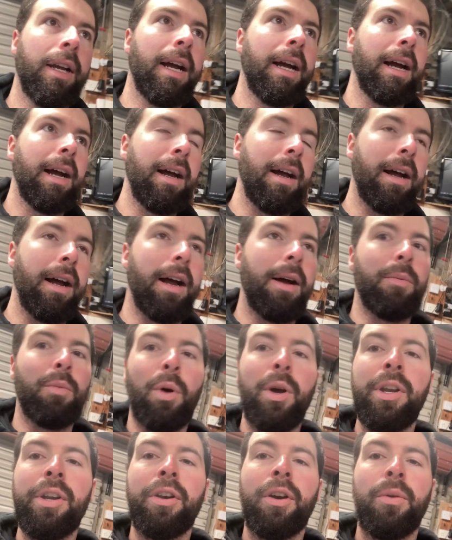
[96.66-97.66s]
I'm
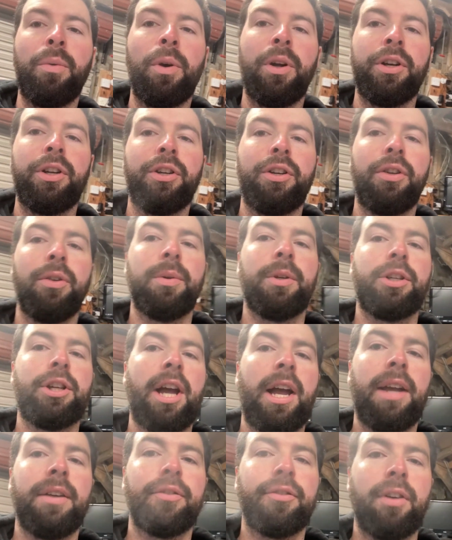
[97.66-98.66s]
wondering what to do with
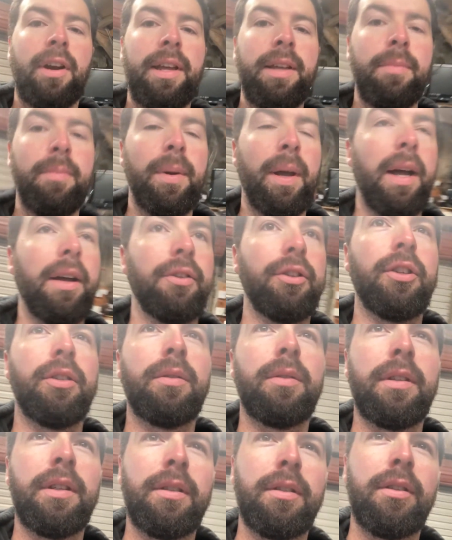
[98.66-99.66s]
shafts, right? But I'll just
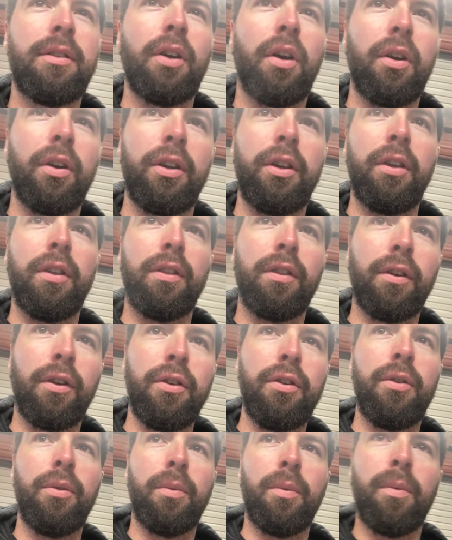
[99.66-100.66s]
talk you
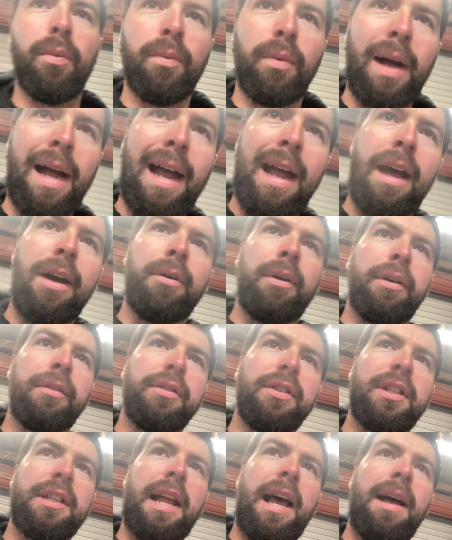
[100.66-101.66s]
through how I've
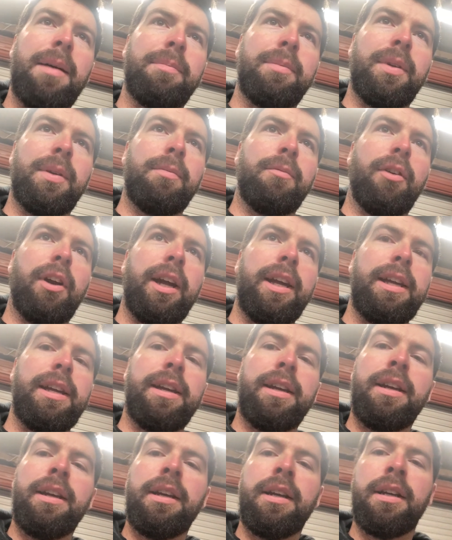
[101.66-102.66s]
snapped them, right?
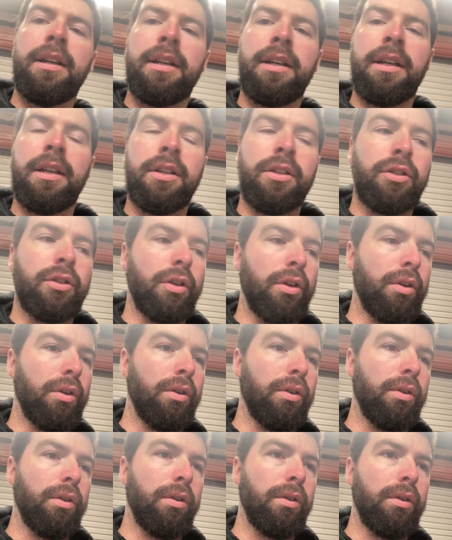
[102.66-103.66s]

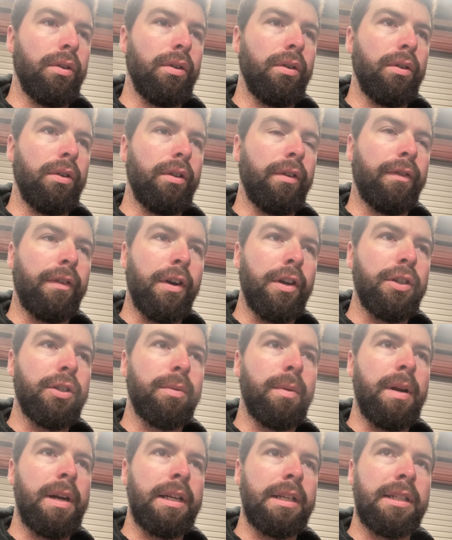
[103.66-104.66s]
So the first
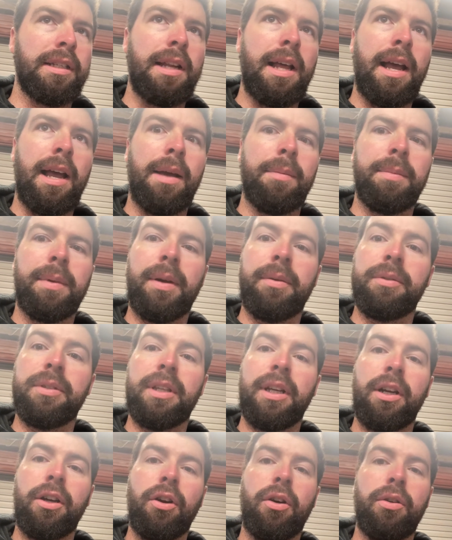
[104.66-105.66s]
one I snapped, I was
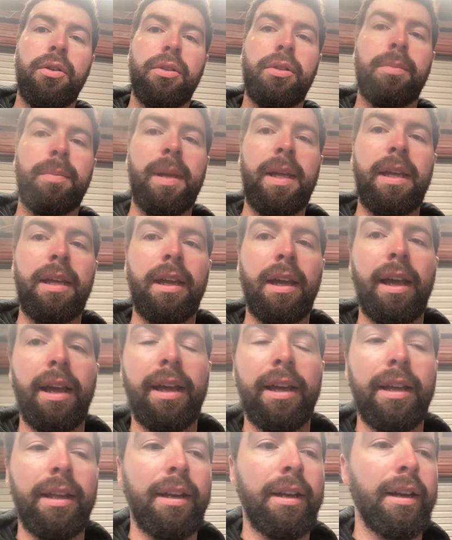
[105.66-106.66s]
at Golspie
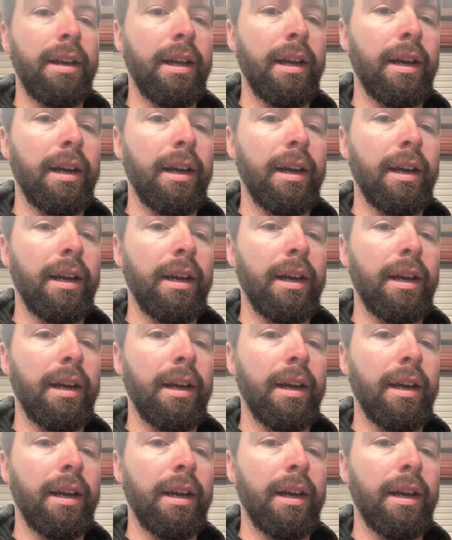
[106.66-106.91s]
and